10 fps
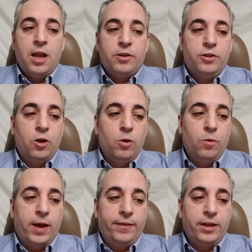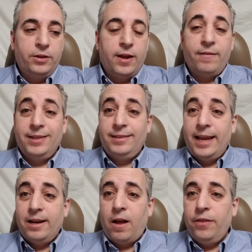So, and then you have the
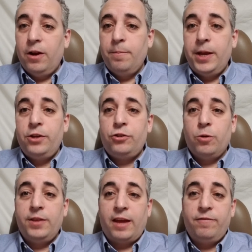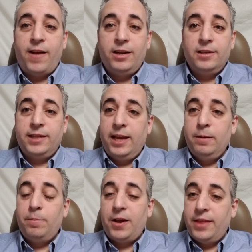date on there. Make sure that final is
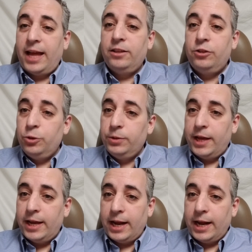in by that due date.